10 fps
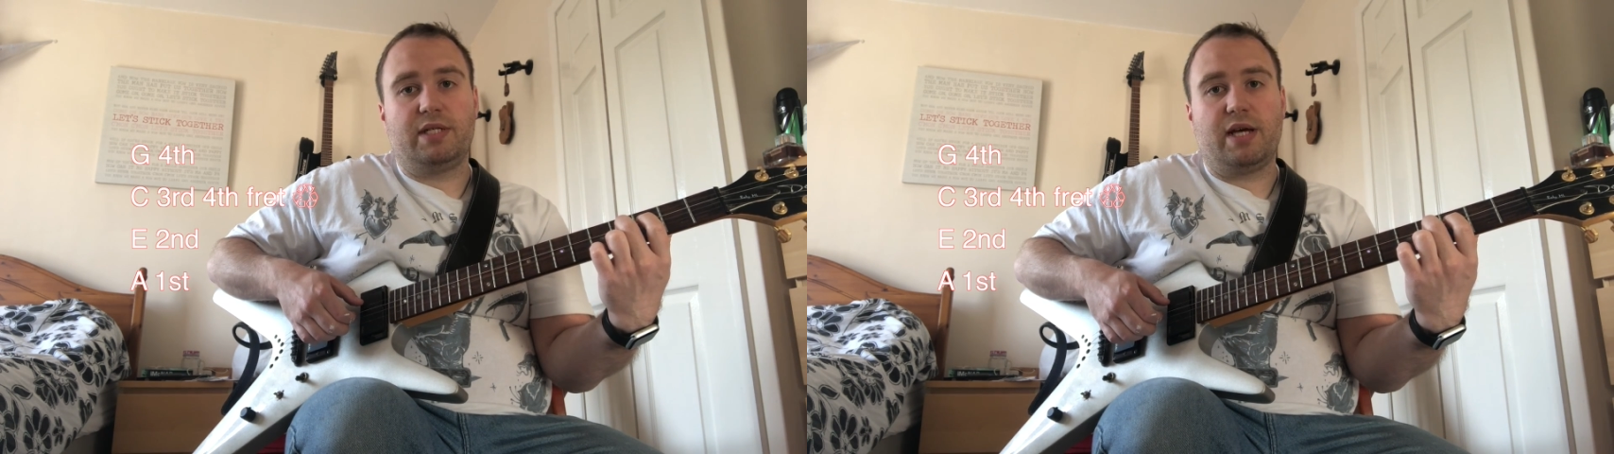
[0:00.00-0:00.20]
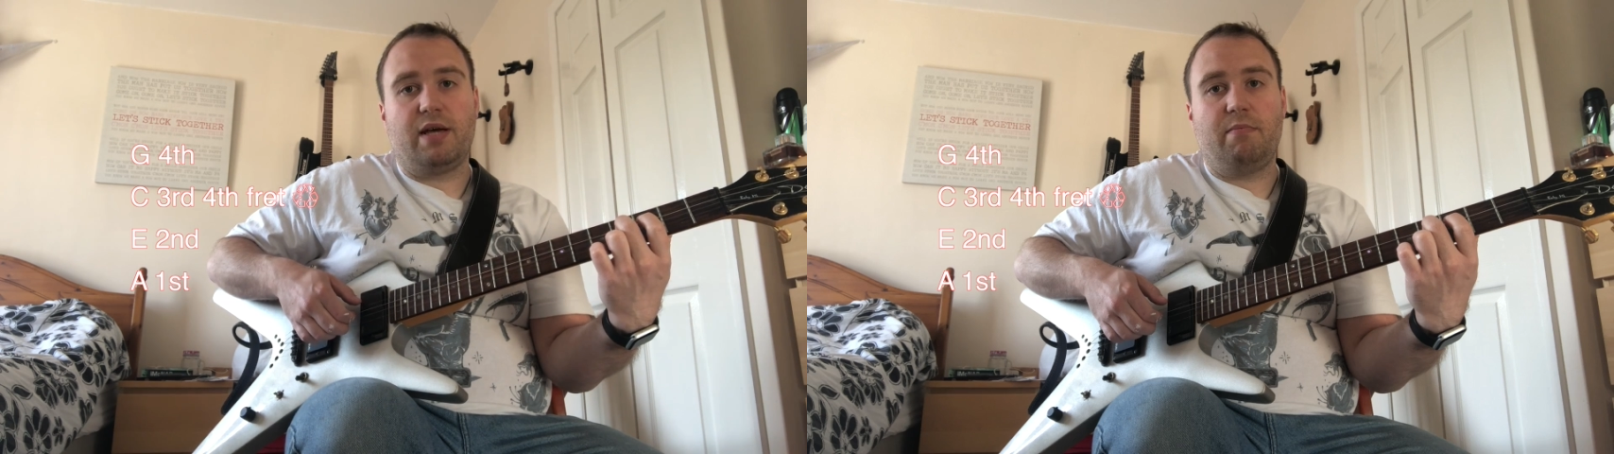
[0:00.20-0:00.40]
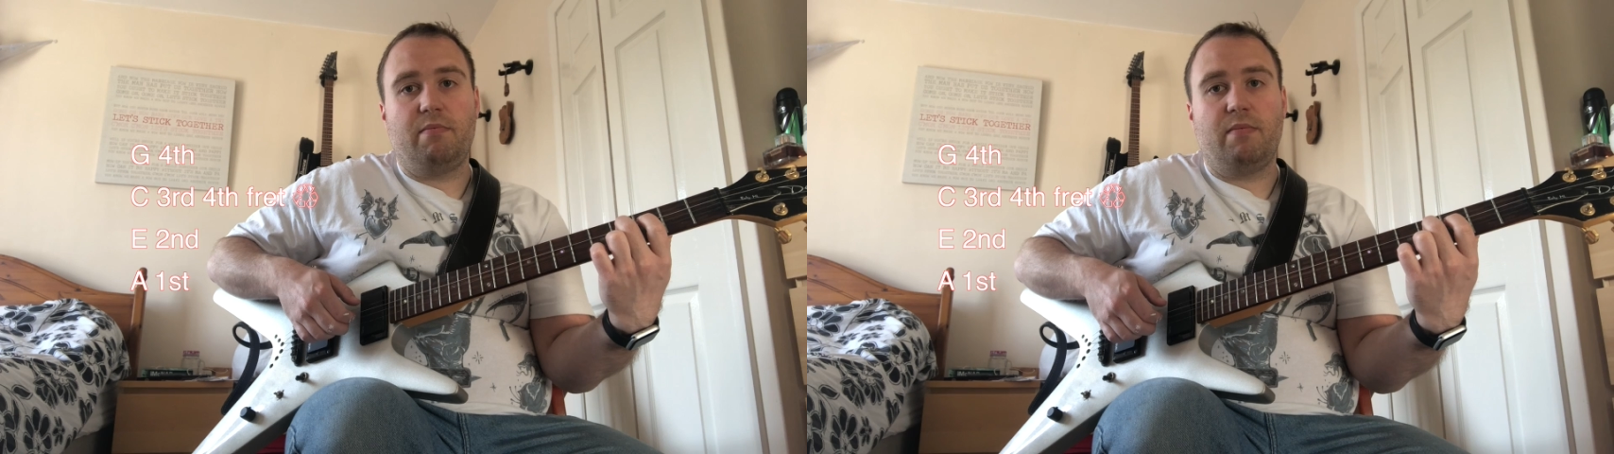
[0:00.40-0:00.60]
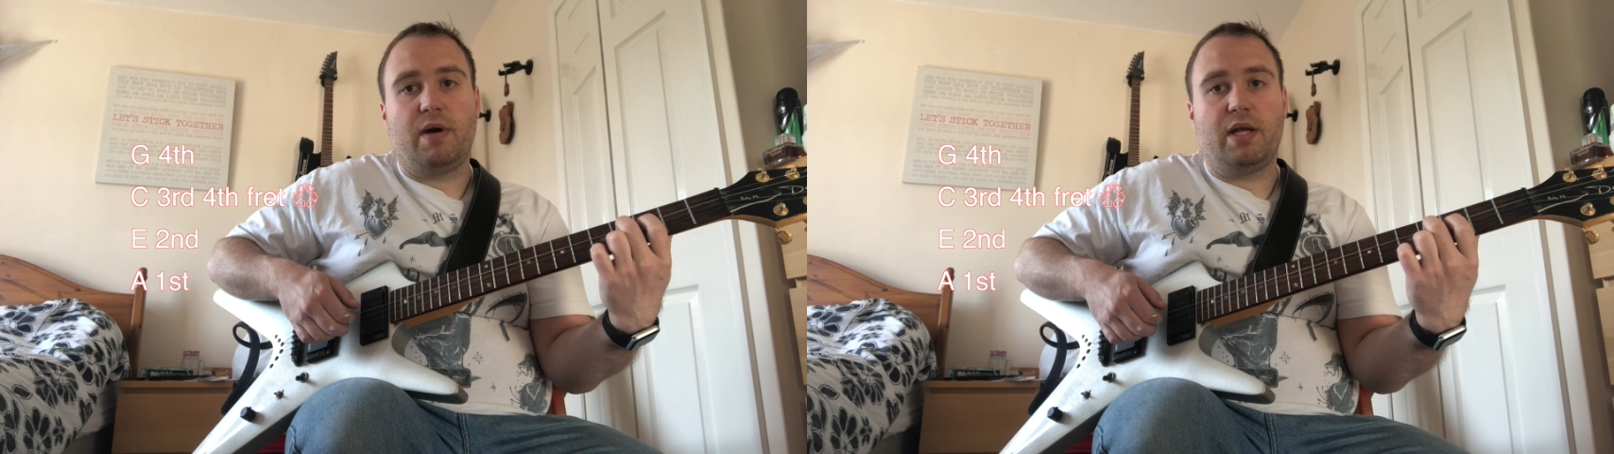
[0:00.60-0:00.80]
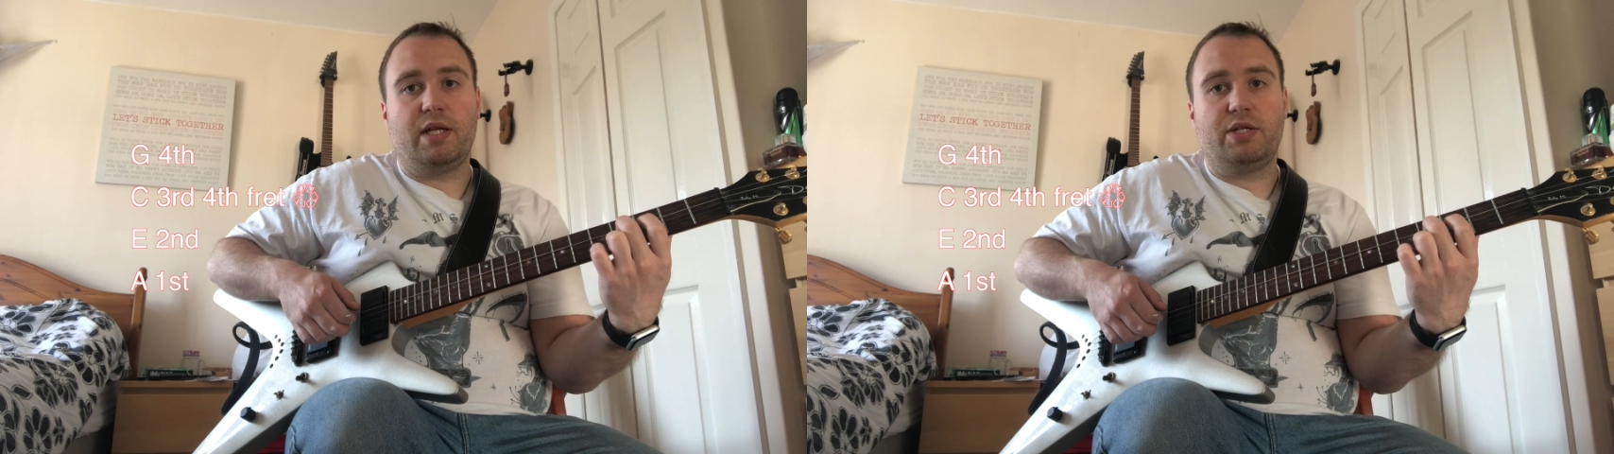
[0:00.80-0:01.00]
same
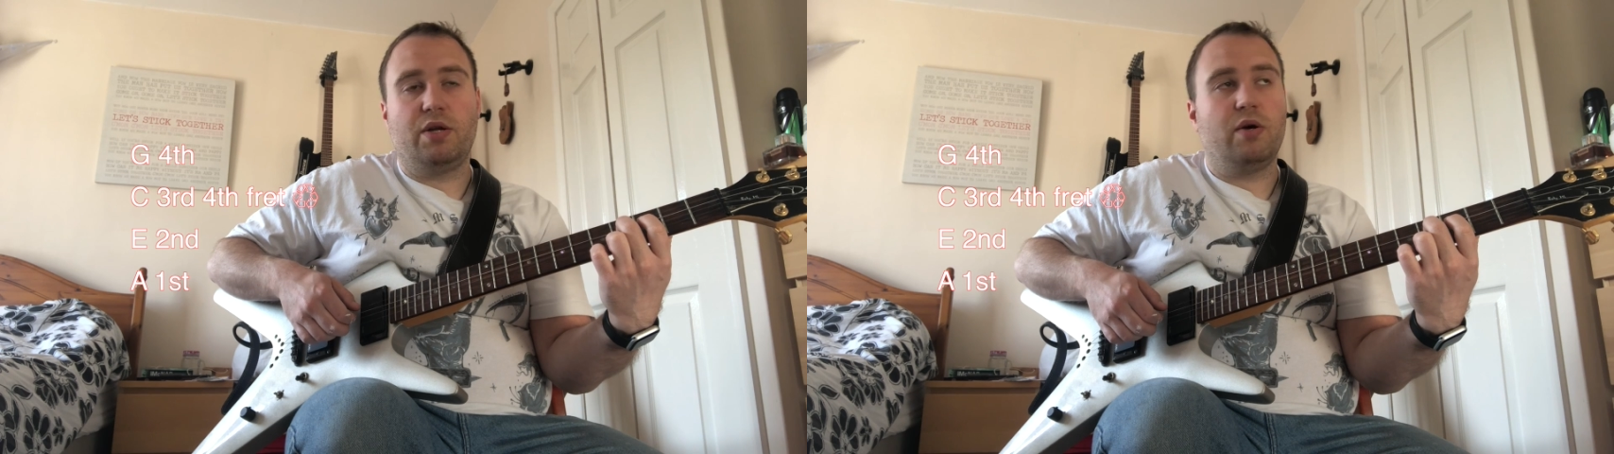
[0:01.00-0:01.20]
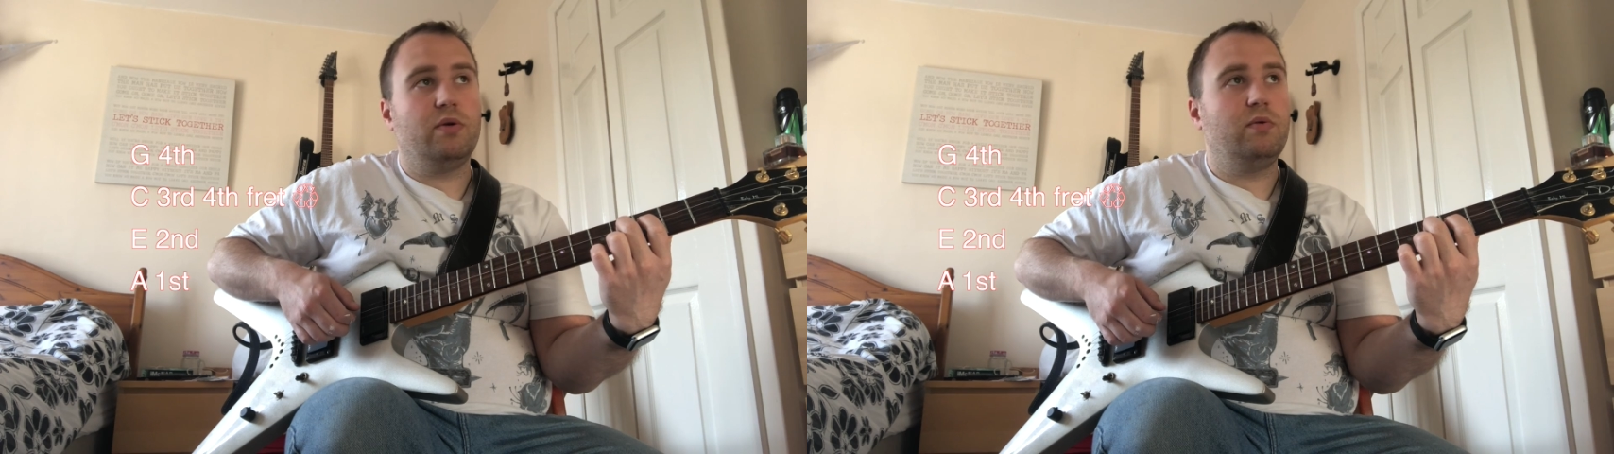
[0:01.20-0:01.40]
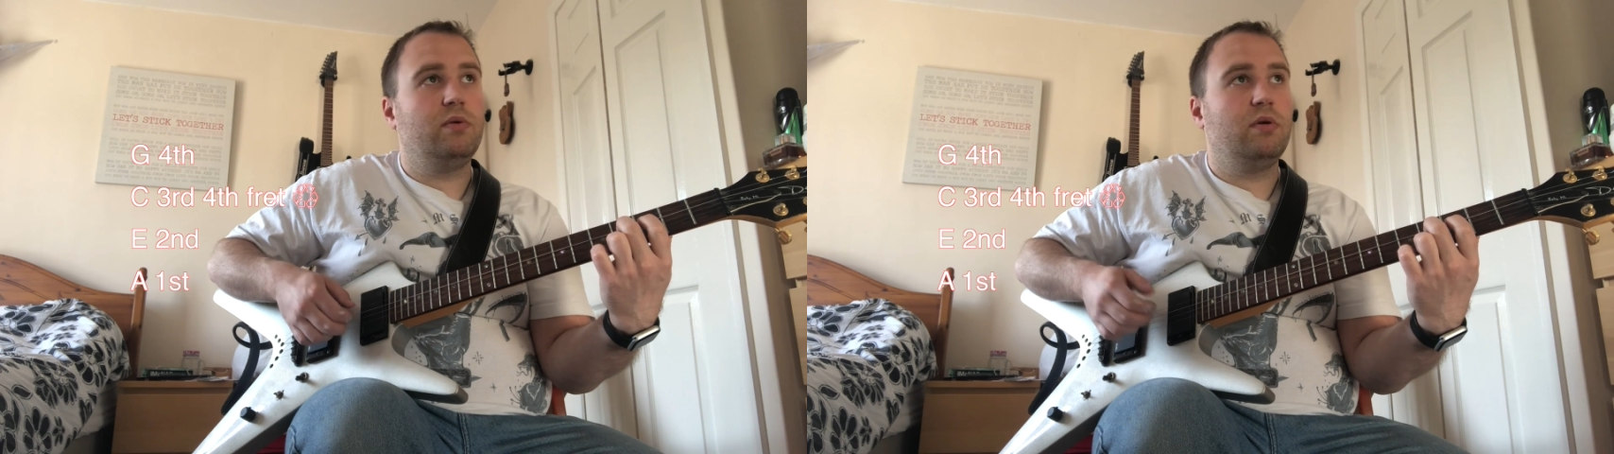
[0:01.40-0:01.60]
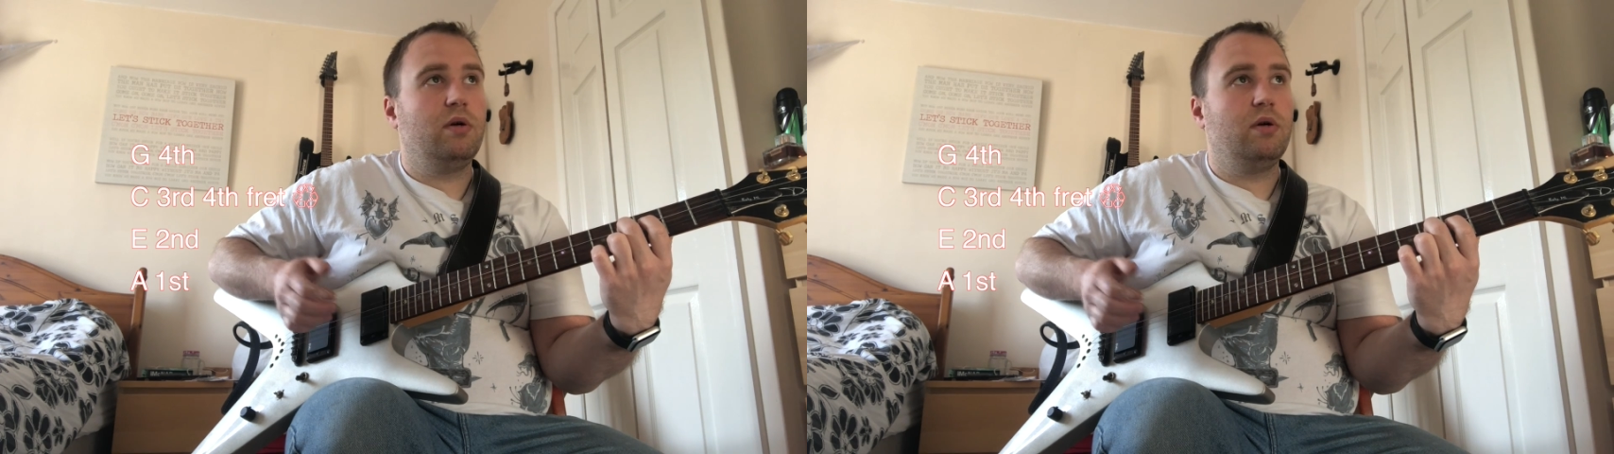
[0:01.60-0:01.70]
and there's no